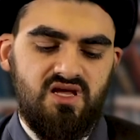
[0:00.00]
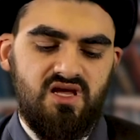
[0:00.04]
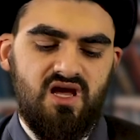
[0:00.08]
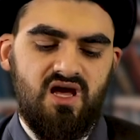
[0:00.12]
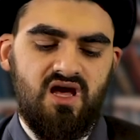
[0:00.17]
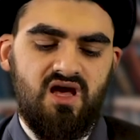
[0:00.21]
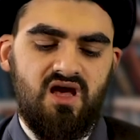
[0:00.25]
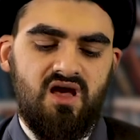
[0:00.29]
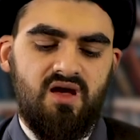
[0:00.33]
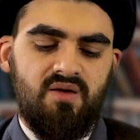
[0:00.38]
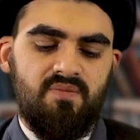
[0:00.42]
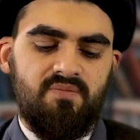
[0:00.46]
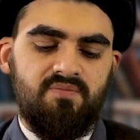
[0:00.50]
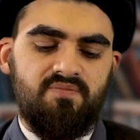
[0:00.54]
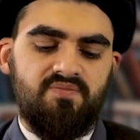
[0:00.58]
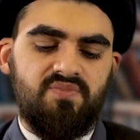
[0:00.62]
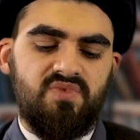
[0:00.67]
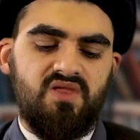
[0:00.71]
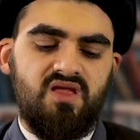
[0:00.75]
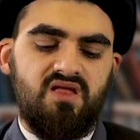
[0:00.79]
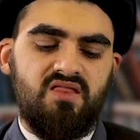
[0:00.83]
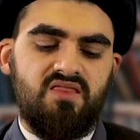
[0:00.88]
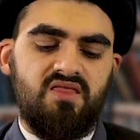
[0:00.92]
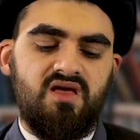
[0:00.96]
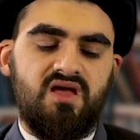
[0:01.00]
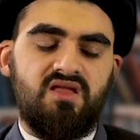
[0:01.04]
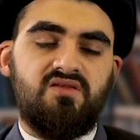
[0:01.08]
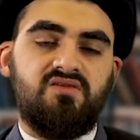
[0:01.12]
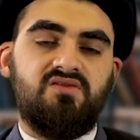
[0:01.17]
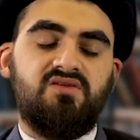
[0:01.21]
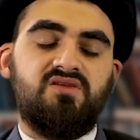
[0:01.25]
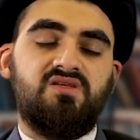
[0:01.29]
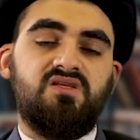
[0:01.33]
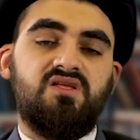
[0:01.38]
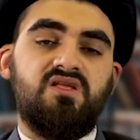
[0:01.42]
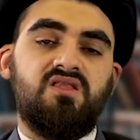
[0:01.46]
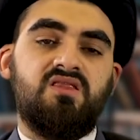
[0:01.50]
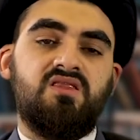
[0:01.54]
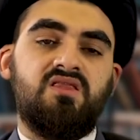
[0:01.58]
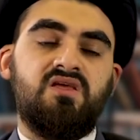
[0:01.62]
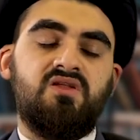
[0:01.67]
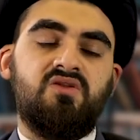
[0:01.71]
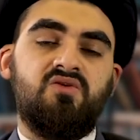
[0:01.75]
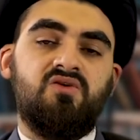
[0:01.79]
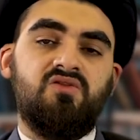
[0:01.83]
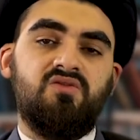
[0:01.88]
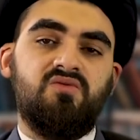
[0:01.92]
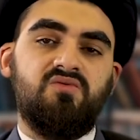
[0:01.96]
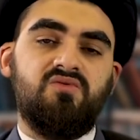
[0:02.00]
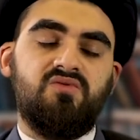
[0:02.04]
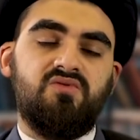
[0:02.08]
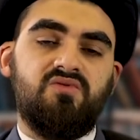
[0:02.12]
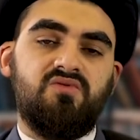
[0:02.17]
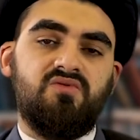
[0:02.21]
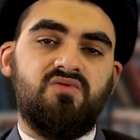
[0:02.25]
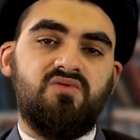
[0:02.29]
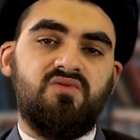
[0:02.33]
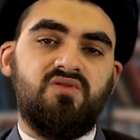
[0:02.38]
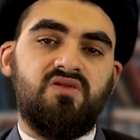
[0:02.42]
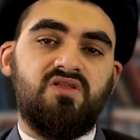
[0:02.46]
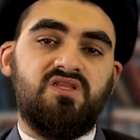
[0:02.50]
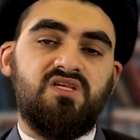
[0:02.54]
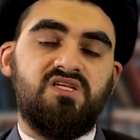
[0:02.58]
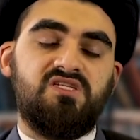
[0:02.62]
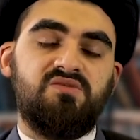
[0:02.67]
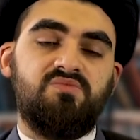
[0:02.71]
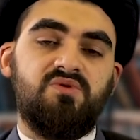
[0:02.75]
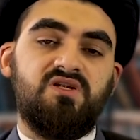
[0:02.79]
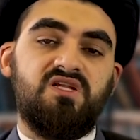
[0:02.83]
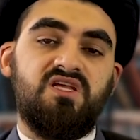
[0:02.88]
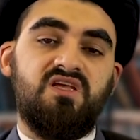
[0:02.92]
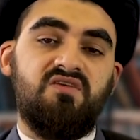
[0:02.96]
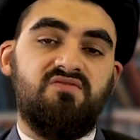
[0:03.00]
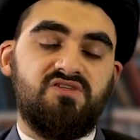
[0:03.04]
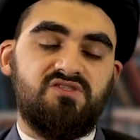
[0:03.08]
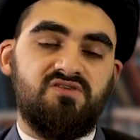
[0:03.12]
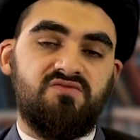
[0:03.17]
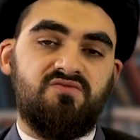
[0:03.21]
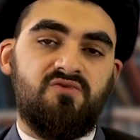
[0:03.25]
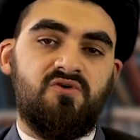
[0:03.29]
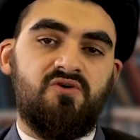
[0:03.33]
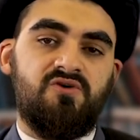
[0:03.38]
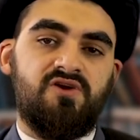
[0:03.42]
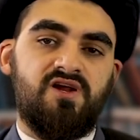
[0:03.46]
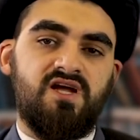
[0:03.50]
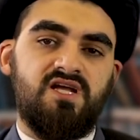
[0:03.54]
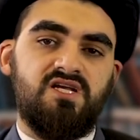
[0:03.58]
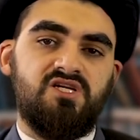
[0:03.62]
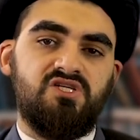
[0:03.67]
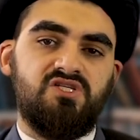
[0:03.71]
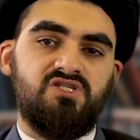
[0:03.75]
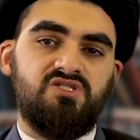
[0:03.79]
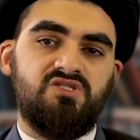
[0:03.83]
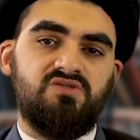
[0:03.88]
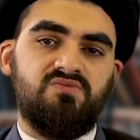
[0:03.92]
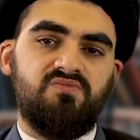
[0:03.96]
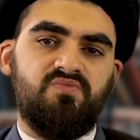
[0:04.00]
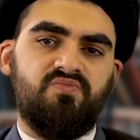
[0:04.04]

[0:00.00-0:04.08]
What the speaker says: that the disbelievers of Quraysh